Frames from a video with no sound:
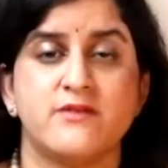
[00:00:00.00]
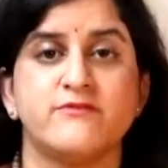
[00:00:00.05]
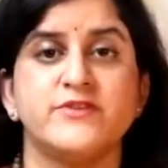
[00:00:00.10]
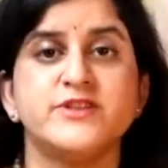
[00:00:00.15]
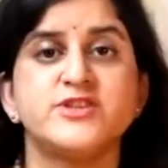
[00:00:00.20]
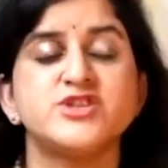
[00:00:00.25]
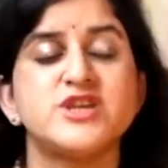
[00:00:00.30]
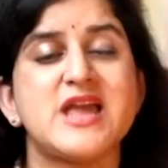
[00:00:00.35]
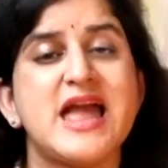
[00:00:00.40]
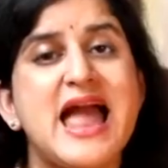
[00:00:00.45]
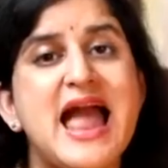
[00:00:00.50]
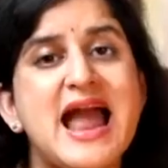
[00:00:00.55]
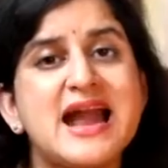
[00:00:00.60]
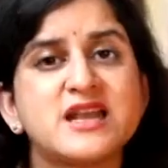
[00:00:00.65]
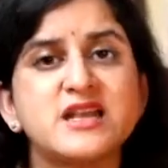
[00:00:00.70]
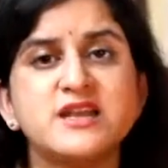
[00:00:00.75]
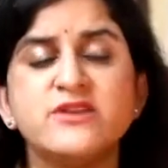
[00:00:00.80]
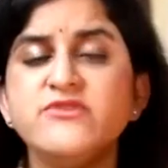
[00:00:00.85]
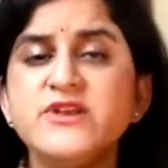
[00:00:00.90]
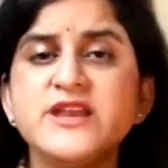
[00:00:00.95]
which
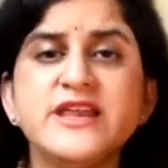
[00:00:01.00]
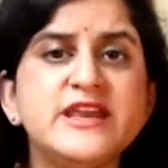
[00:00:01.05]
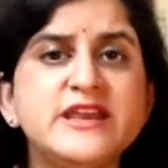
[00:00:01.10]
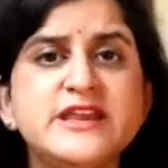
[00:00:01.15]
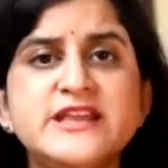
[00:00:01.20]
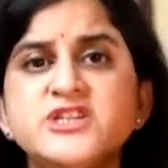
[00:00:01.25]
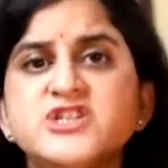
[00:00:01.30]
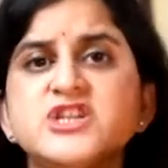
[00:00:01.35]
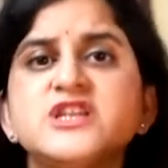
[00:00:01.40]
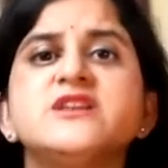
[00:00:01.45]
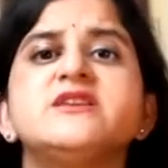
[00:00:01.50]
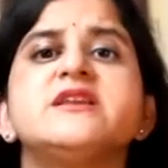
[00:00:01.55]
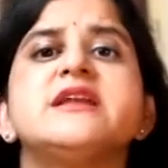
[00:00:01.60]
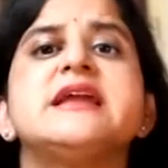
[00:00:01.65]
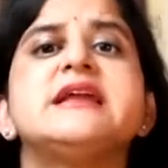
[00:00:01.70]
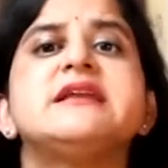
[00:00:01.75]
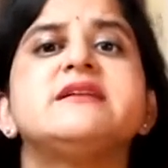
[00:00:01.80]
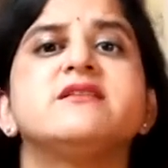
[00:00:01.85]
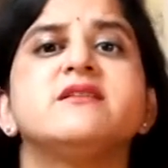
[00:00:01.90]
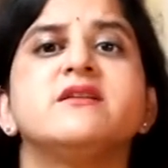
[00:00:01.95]
actively
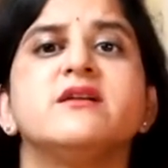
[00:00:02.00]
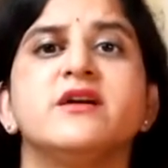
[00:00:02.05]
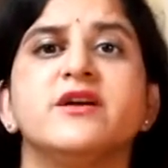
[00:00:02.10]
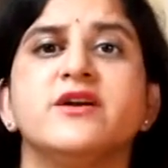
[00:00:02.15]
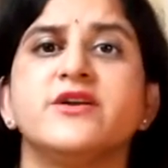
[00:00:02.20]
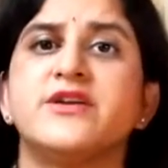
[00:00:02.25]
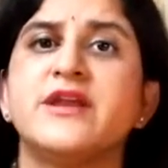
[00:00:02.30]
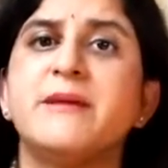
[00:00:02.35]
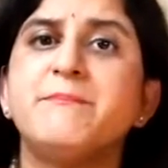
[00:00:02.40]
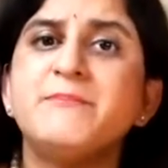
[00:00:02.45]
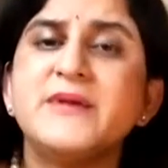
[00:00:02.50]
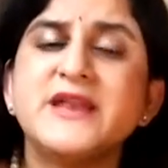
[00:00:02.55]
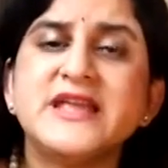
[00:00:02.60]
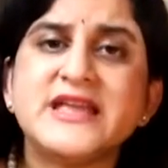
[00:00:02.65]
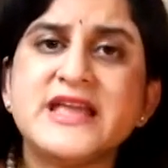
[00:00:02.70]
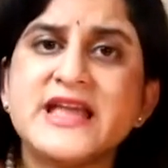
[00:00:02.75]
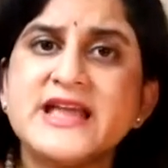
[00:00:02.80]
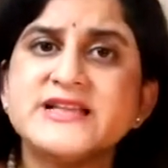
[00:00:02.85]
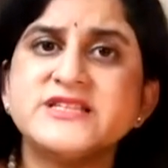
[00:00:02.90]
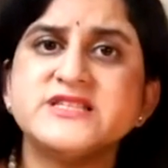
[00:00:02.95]
regenerate,
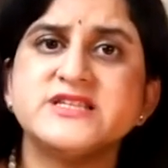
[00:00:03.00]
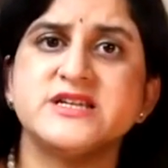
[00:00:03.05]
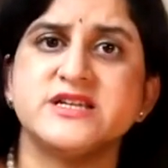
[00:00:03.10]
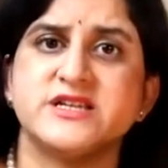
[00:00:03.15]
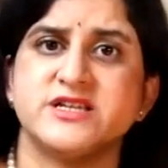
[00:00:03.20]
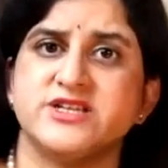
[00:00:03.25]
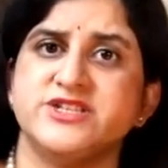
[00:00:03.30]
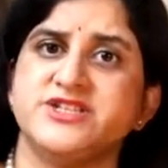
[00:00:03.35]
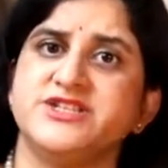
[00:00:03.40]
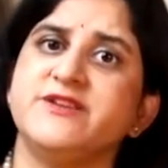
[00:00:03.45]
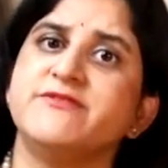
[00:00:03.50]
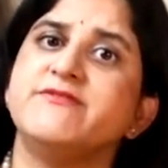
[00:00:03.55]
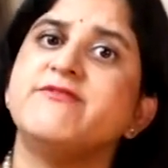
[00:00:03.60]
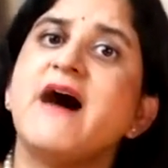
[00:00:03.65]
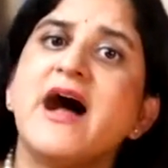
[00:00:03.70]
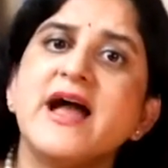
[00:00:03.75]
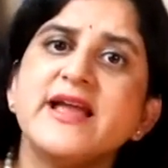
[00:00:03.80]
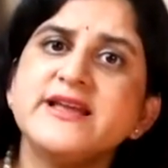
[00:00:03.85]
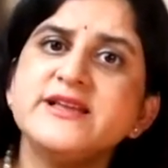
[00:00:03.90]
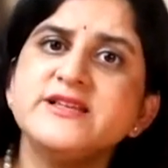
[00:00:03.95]
replicate,
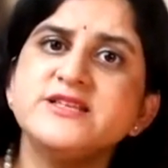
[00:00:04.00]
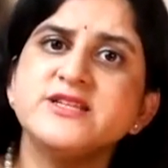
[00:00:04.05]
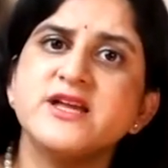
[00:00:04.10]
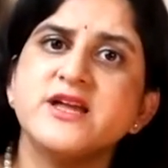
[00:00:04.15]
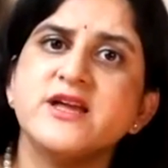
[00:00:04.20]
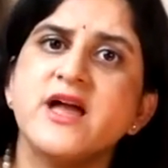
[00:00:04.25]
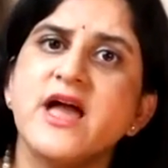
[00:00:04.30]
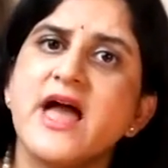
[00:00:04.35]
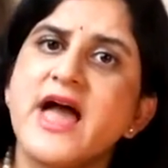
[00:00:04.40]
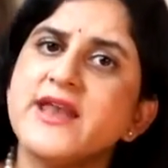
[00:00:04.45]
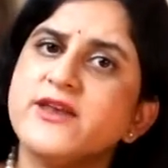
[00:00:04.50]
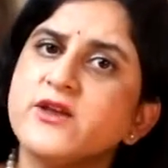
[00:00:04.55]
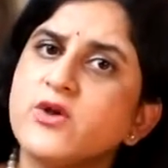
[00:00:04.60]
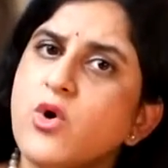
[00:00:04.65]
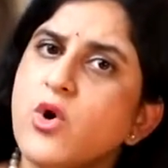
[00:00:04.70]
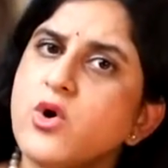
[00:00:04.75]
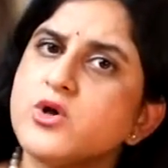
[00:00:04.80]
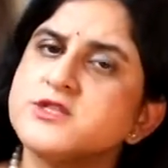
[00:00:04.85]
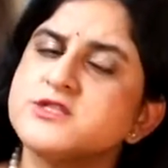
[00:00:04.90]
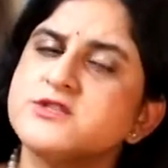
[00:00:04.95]
divide and
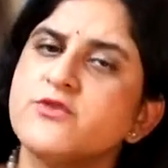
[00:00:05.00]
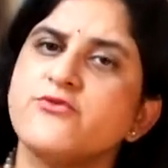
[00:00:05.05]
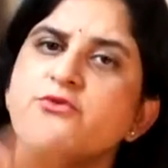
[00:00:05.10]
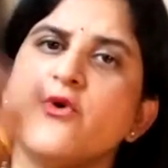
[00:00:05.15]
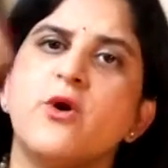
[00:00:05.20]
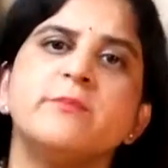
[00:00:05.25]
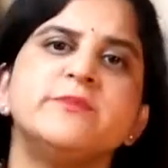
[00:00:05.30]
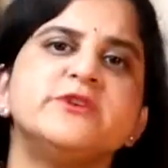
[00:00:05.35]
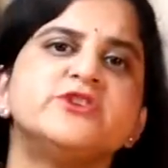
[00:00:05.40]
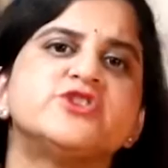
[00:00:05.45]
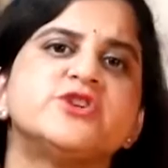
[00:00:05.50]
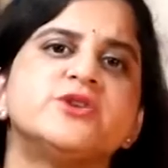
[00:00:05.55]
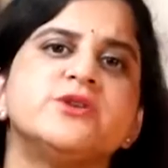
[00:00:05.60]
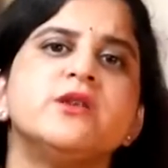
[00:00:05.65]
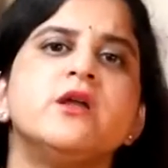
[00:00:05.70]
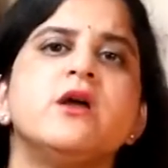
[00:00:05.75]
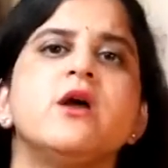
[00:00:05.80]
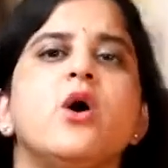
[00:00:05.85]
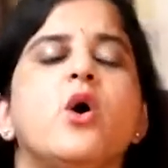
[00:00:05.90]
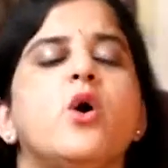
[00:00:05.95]
cause the
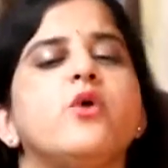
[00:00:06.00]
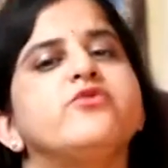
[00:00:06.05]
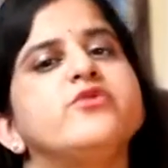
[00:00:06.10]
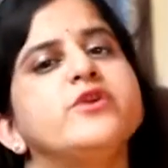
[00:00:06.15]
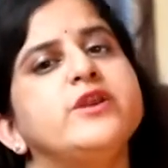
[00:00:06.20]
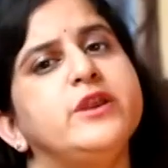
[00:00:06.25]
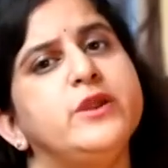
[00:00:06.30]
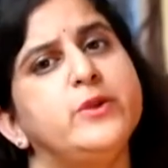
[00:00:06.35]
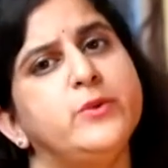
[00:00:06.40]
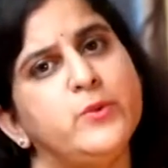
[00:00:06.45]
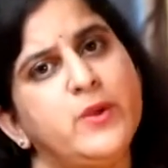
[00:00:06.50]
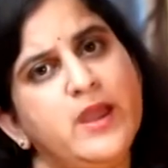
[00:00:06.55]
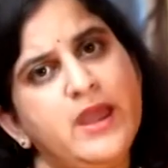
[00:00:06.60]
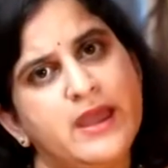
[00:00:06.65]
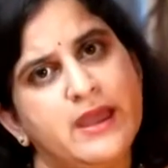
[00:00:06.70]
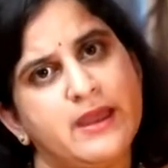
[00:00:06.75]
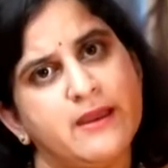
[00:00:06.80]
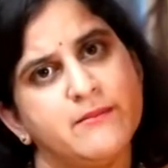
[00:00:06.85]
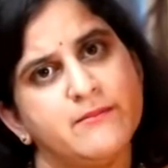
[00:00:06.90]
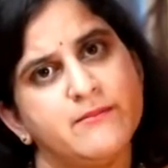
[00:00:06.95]
formation of a new
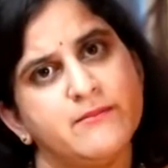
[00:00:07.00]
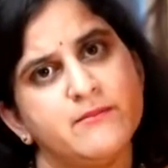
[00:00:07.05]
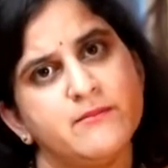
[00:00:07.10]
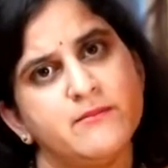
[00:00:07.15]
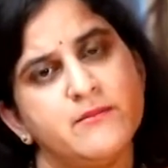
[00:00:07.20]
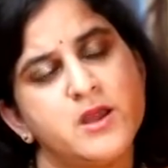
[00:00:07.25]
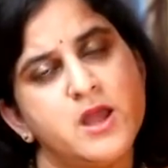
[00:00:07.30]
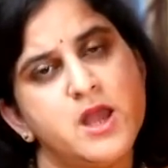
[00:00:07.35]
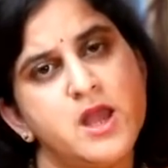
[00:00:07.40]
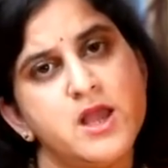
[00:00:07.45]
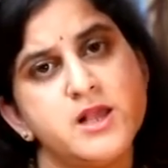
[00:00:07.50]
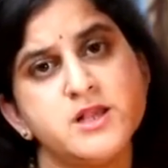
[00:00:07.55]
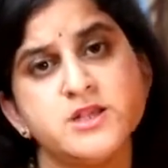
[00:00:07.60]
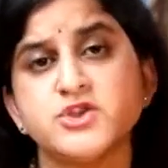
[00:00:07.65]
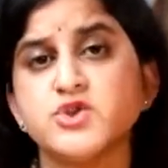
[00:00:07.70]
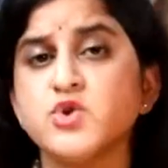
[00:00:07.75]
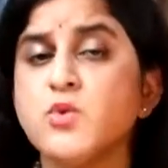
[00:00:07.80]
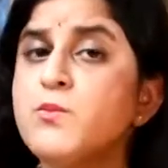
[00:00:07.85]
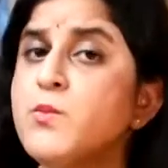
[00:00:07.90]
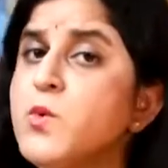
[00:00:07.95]
hair.
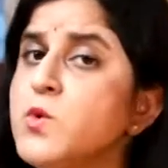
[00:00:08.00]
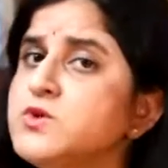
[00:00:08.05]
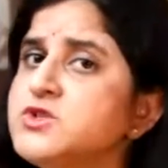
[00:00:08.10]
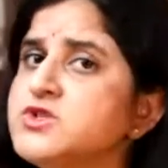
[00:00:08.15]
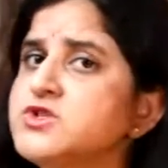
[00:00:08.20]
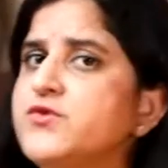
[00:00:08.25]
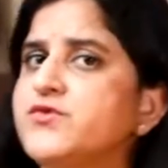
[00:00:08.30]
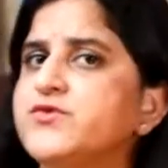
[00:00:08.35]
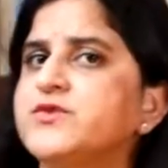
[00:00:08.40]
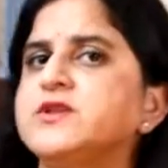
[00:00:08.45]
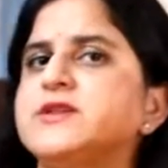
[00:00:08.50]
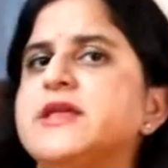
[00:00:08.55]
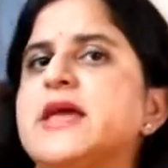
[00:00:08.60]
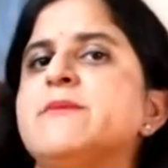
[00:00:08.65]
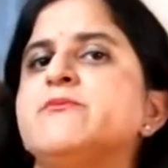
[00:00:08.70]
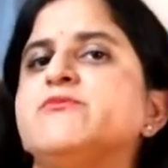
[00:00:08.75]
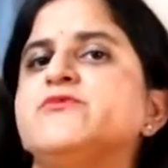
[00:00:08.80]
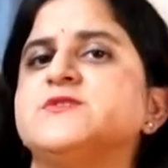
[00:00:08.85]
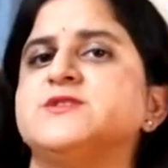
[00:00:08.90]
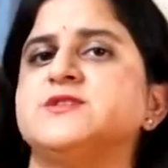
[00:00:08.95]
So most of the
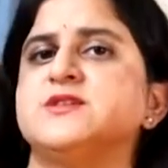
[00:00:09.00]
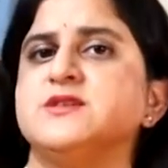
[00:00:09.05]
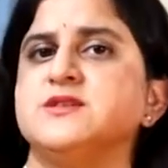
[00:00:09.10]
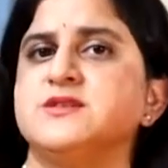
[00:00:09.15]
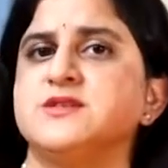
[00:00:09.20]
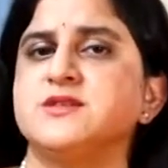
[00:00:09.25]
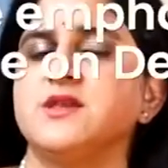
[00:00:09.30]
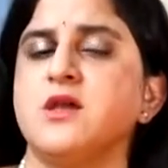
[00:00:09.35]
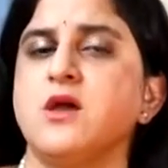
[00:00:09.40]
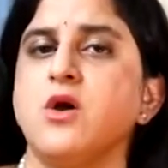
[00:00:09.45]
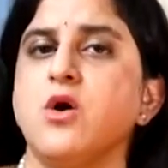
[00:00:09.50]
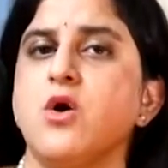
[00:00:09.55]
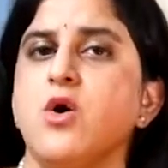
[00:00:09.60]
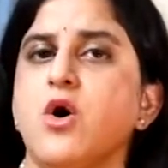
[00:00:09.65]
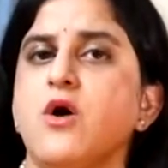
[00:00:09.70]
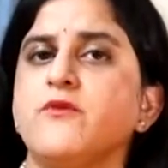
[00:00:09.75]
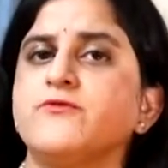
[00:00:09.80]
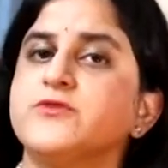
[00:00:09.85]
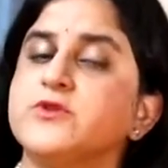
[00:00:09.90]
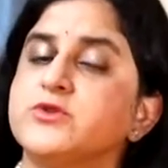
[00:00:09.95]
emphasis
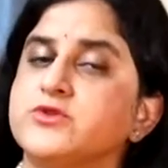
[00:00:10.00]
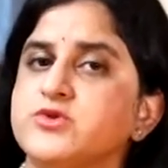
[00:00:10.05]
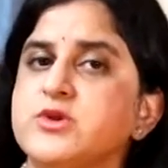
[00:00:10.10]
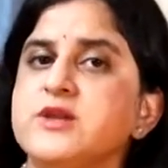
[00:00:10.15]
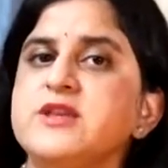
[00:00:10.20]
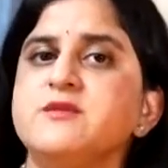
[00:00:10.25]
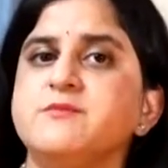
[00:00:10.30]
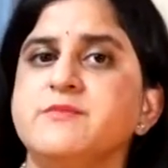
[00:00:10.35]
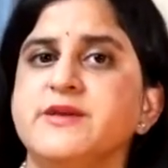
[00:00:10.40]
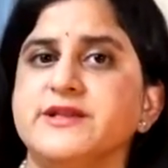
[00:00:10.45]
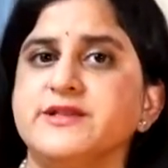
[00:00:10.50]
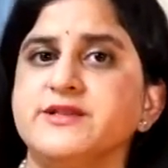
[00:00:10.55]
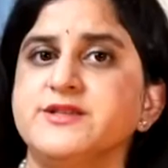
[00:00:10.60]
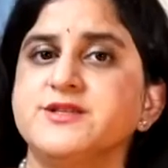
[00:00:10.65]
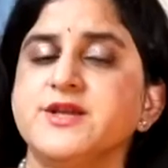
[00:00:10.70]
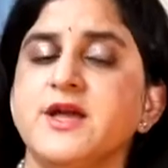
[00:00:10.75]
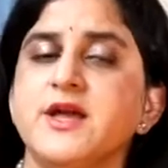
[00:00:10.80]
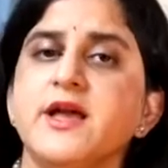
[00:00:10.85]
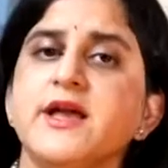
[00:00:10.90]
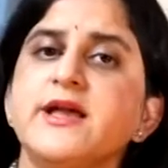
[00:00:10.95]
of the
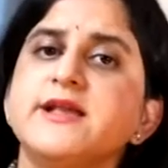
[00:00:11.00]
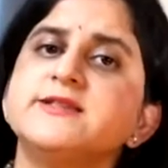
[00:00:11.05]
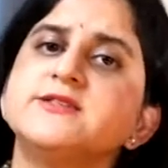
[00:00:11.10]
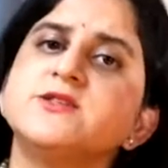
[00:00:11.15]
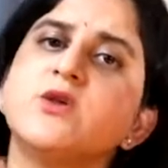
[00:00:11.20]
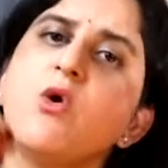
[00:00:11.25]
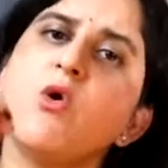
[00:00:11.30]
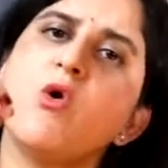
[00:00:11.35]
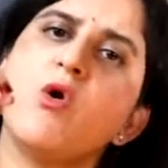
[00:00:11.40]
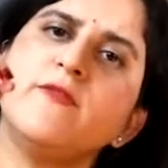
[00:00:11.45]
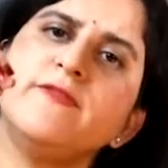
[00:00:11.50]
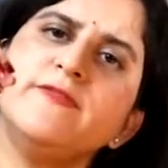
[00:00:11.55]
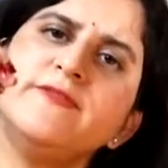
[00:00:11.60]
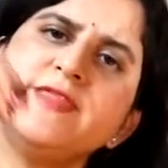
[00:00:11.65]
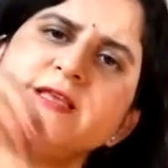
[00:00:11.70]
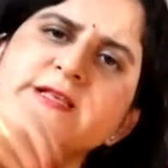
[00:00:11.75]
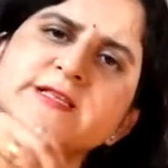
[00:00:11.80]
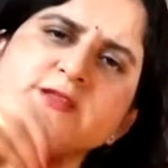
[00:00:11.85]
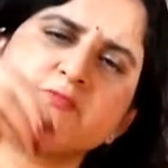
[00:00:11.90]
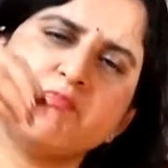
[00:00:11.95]
treatment is on
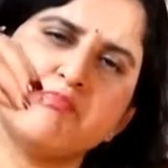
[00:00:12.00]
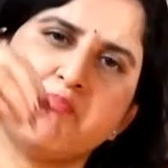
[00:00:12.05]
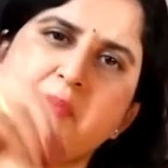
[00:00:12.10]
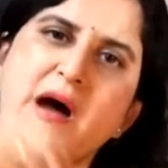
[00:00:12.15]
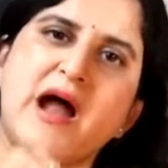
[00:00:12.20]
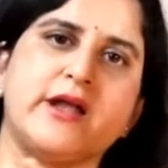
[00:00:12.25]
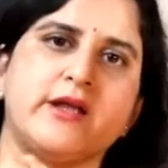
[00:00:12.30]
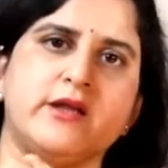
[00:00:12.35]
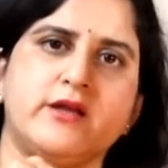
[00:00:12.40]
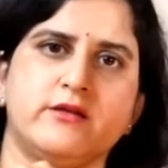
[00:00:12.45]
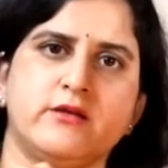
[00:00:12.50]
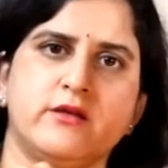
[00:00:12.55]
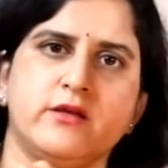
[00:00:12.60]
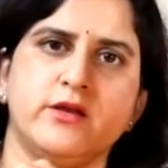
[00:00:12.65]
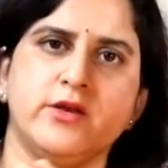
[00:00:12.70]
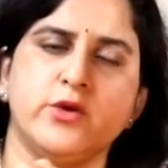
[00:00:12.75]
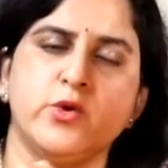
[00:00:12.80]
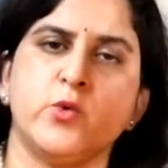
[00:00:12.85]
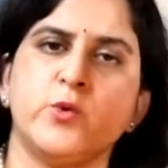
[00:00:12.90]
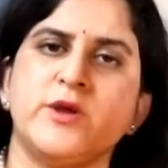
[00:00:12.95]
this bud
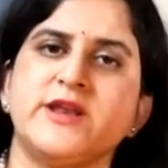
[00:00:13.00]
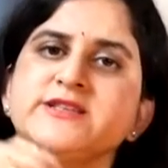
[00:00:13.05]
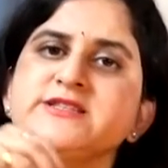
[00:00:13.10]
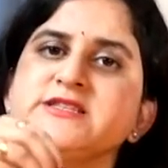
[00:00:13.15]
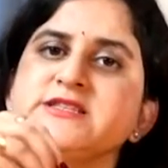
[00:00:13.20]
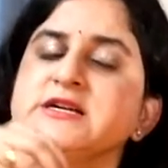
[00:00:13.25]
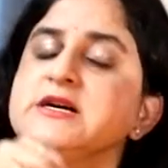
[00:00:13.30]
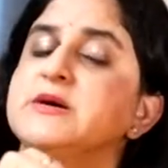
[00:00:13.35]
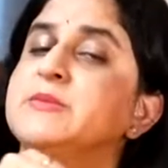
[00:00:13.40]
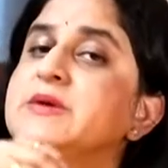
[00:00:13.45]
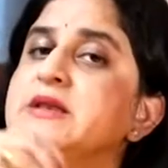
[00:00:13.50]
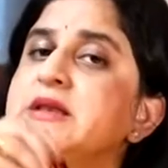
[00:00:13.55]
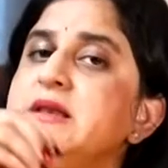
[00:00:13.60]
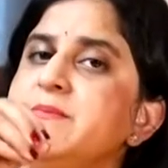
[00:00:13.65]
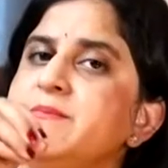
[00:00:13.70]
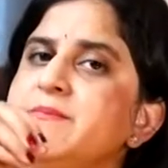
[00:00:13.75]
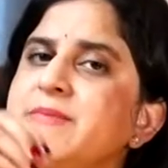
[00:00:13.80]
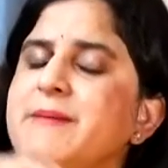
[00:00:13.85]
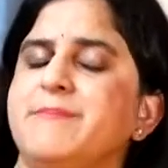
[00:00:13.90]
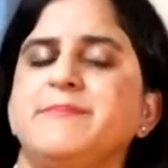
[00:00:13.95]
known as dermal
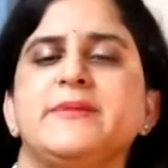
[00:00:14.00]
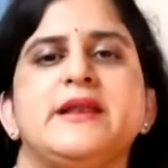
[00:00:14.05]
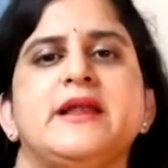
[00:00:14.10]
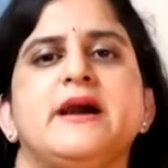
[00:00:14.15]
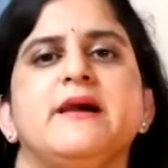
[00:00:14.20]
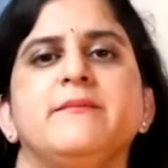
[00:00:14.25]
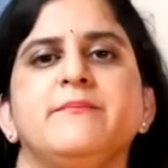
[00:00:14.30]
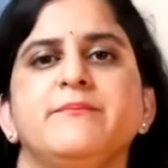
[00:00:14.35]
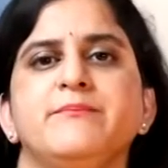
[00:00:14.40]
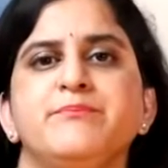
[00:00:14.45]
papilla.